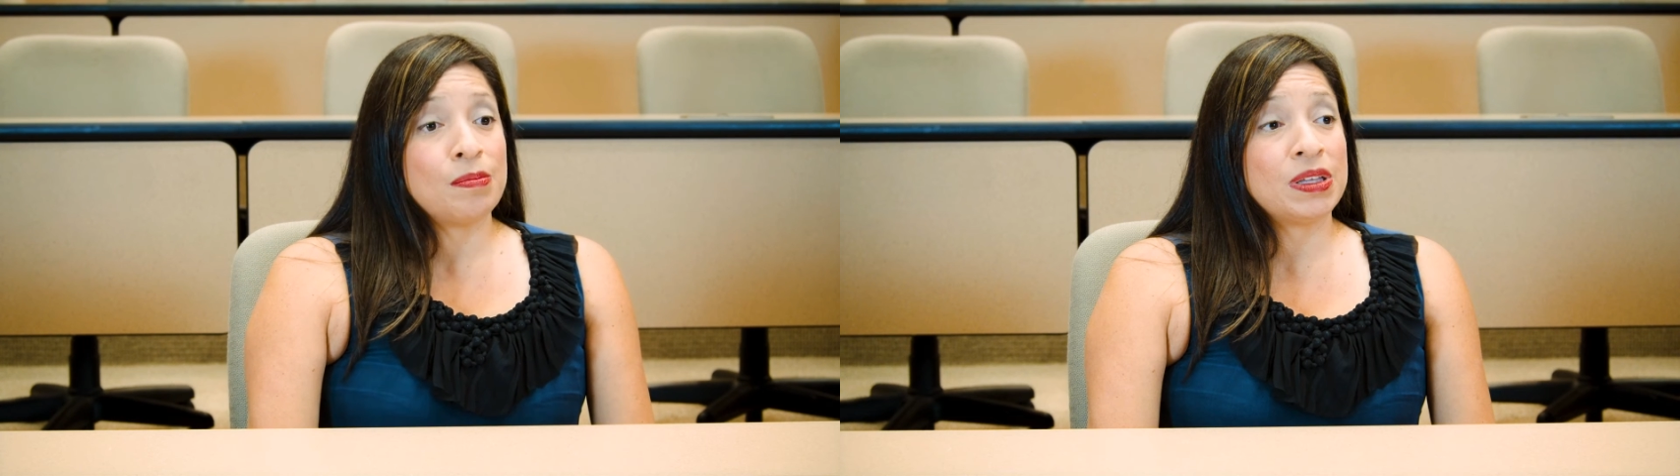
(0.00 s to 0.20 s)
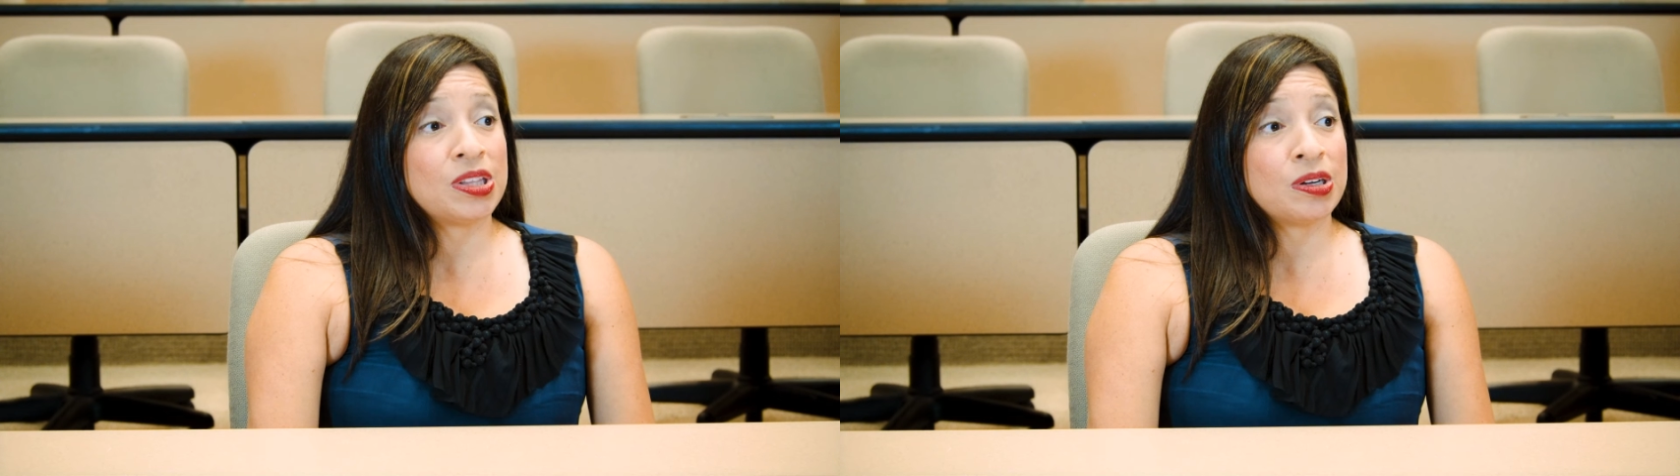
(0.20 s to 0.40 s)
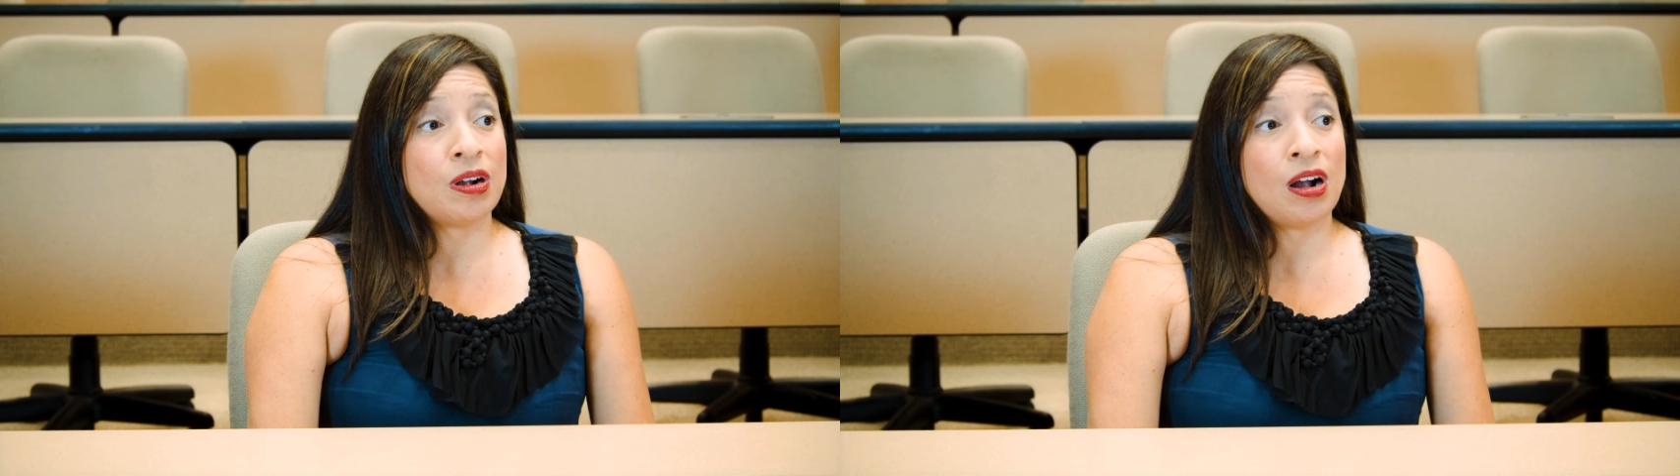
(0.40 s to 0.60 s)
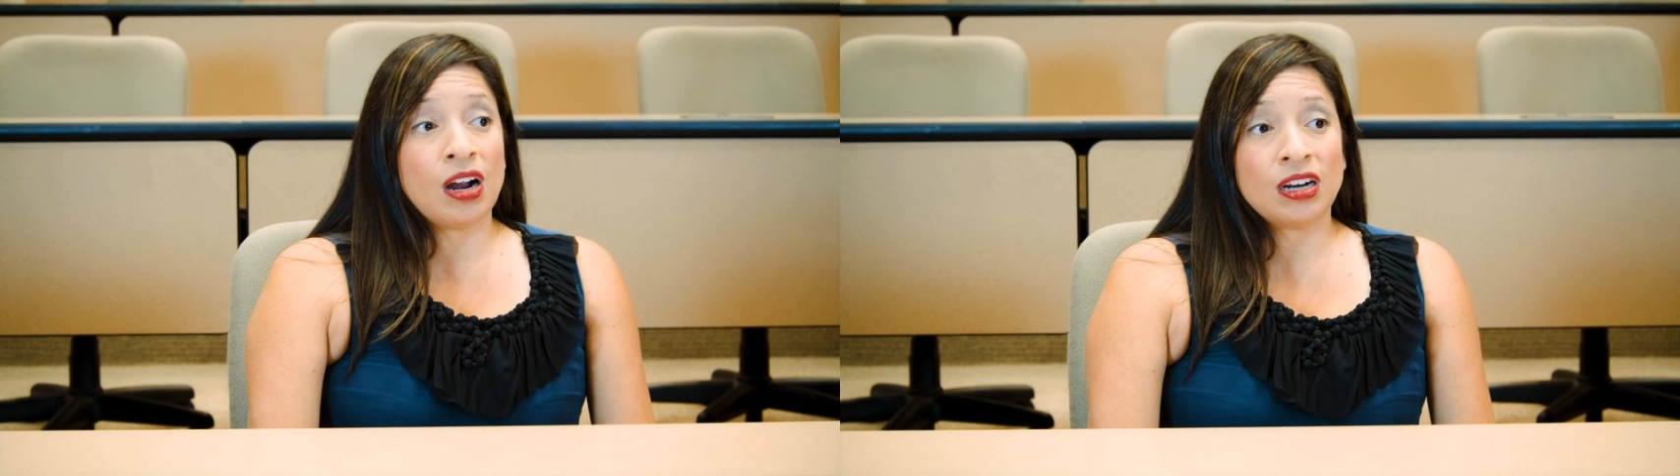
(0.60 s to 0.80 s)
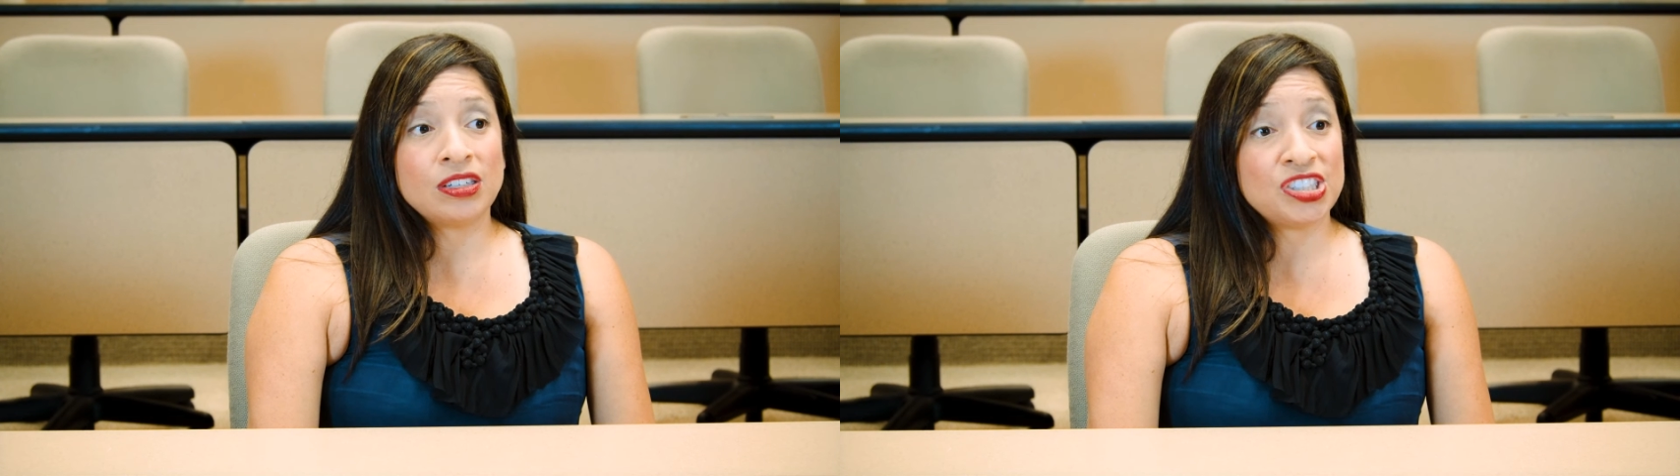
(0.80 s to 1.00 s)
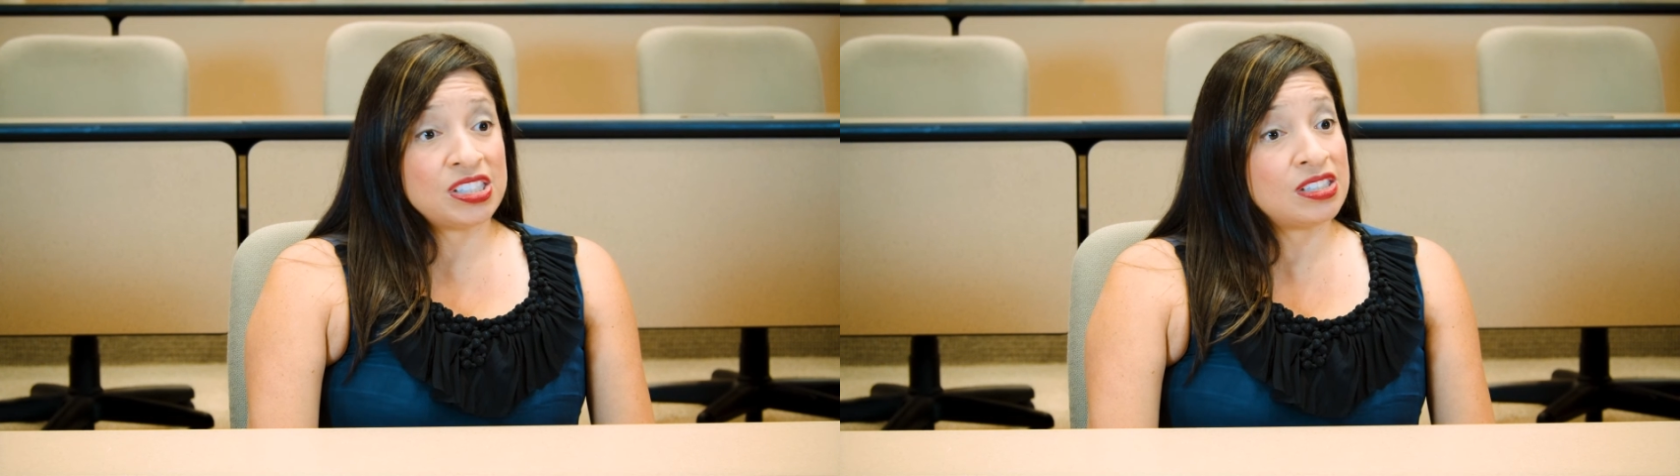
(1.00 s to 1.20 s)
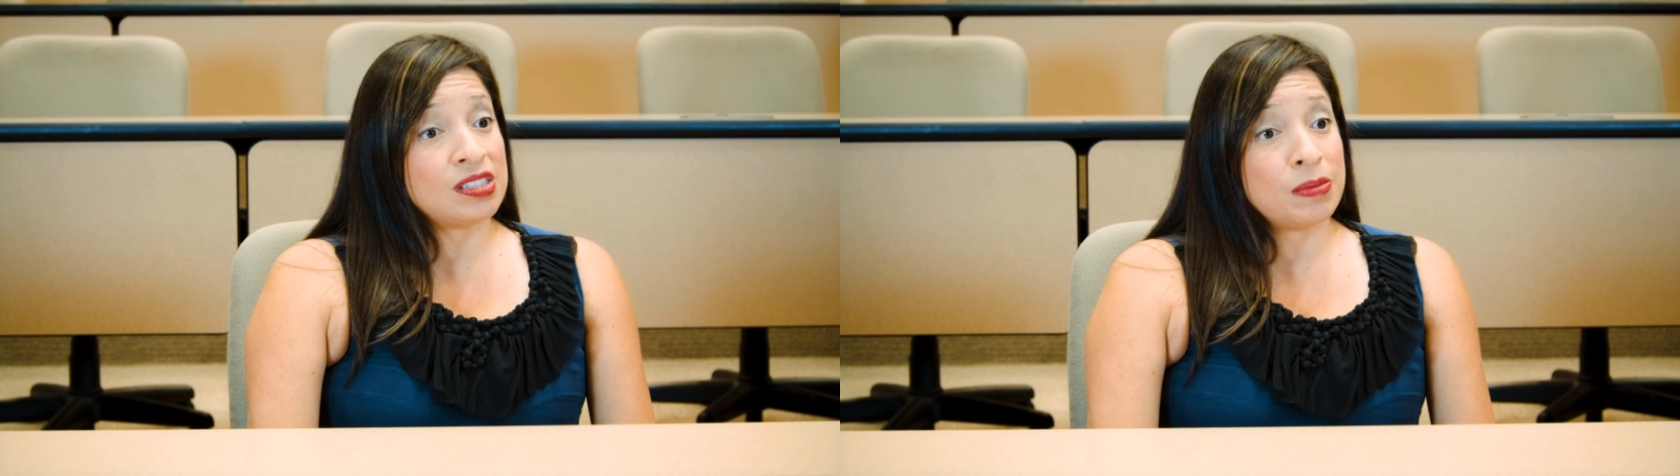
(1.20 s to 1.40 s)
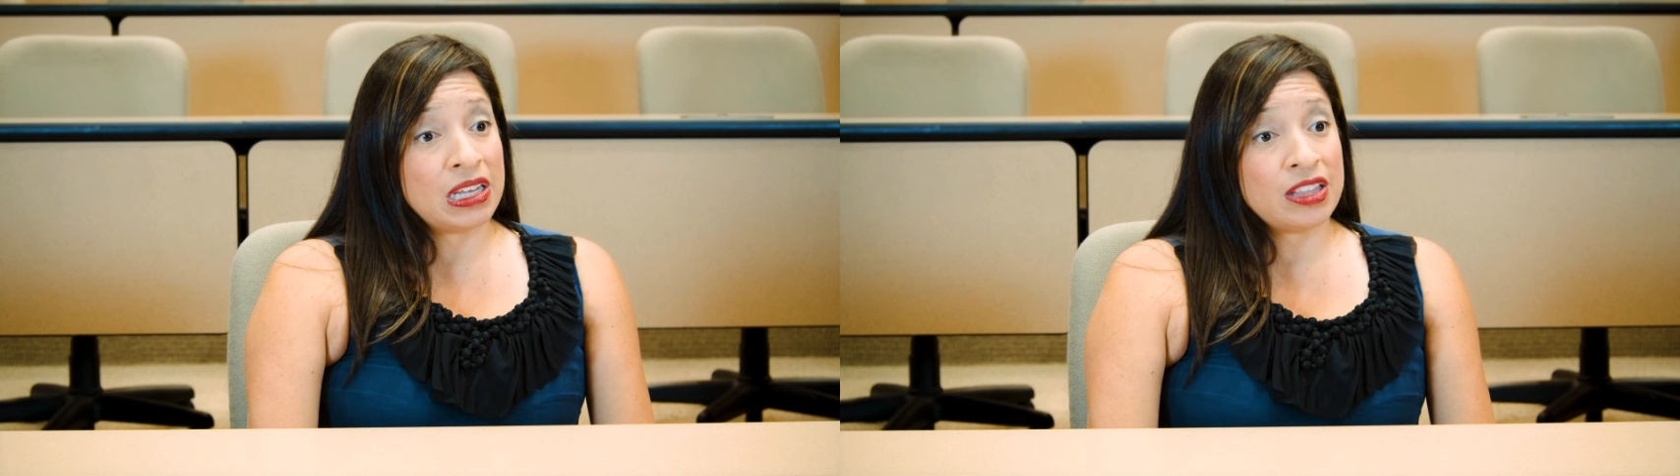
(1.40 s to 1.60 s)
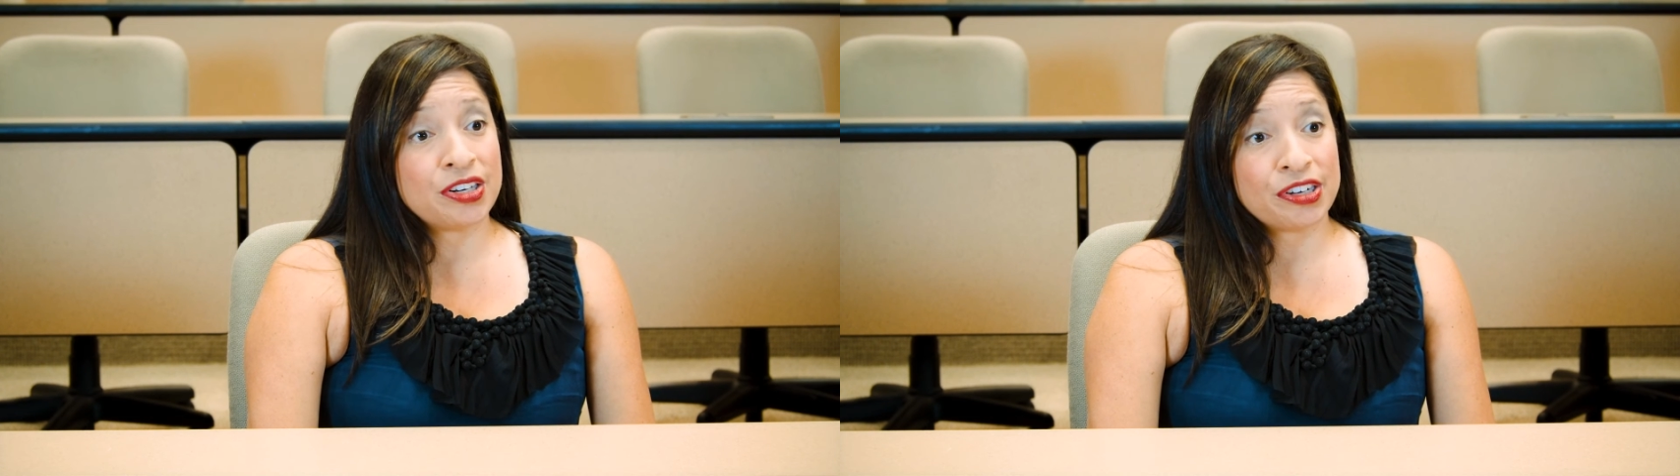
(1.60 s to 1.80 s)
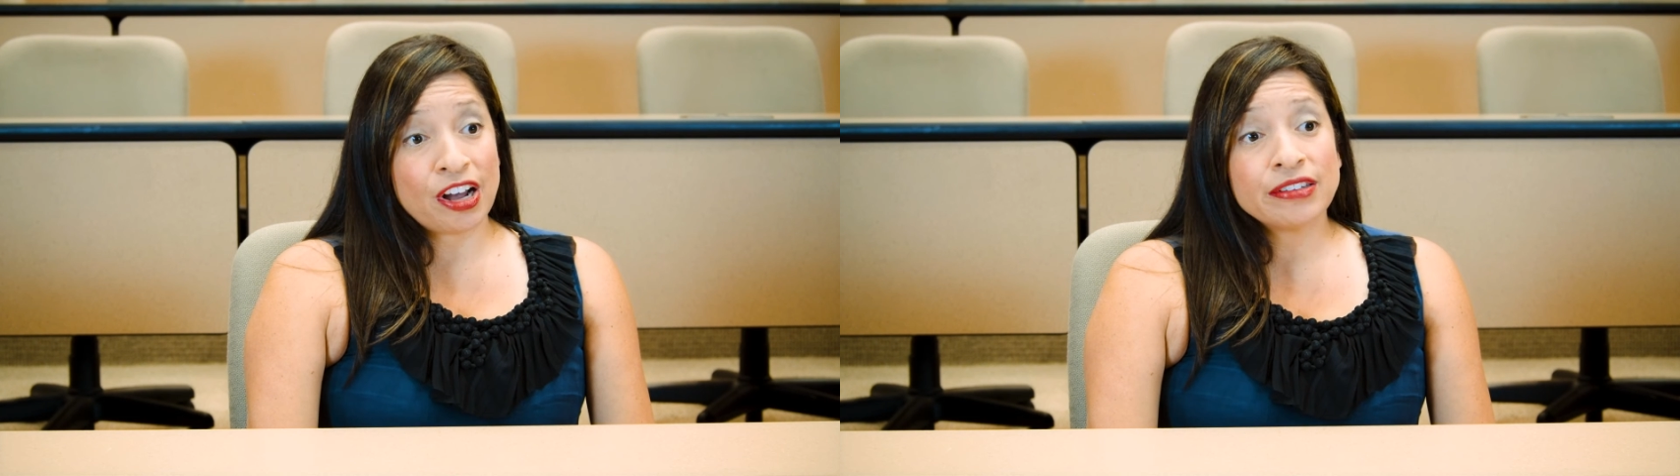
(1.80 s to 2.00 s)
but there are just as many
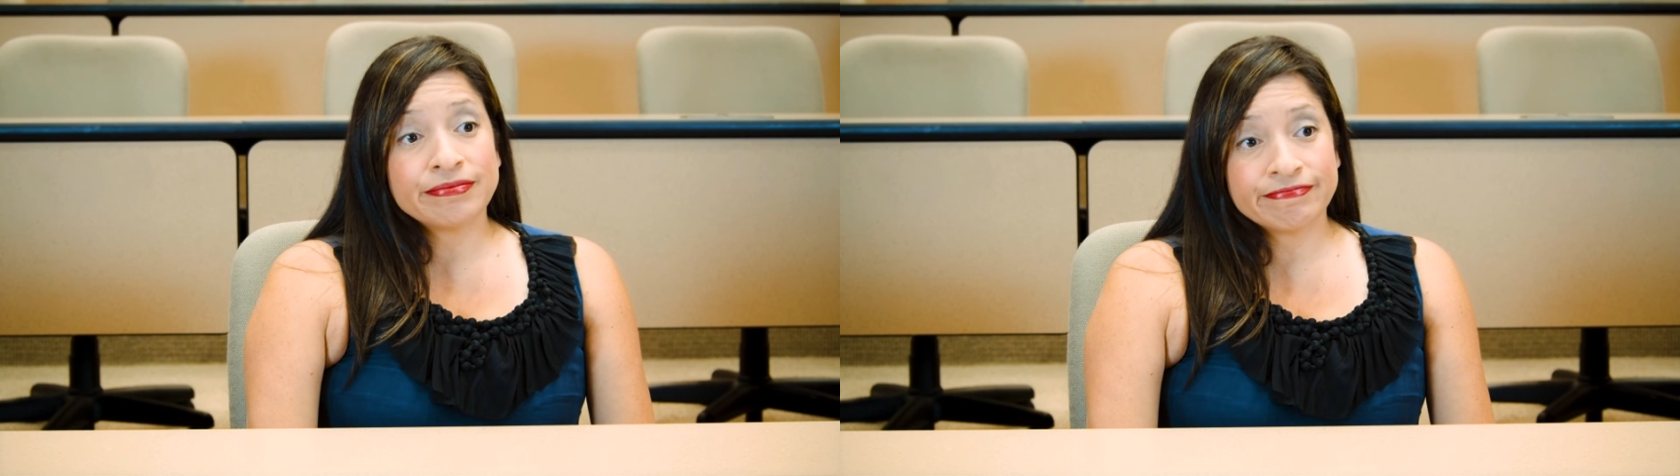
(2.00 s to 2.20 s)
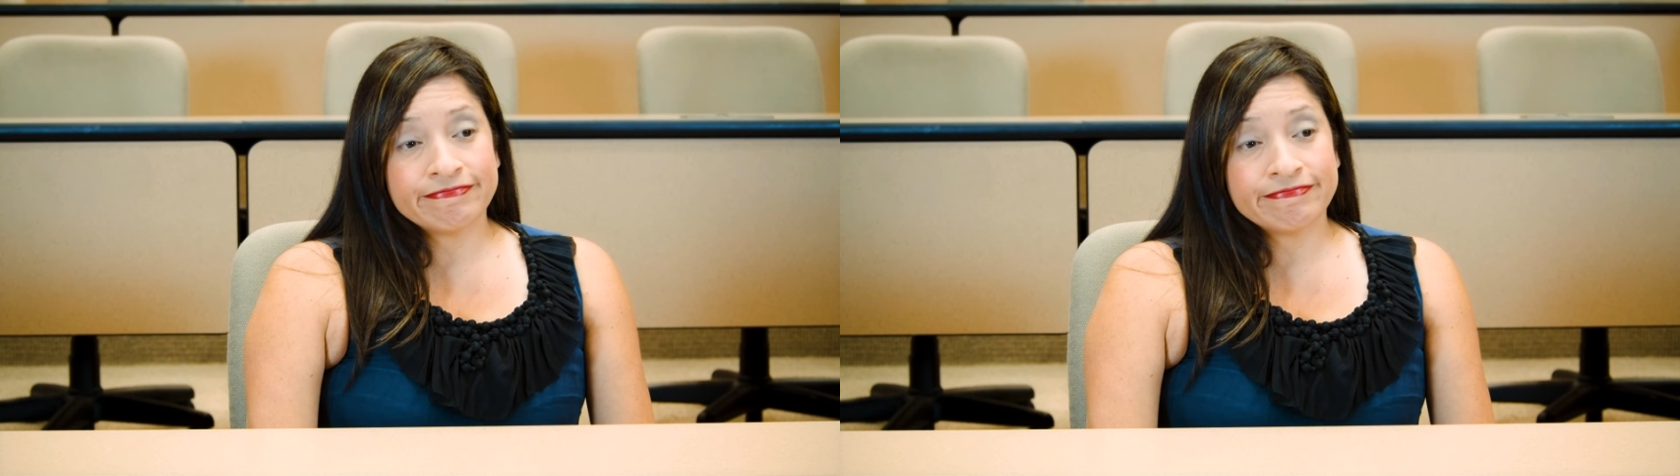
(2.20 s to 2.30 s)
that are not.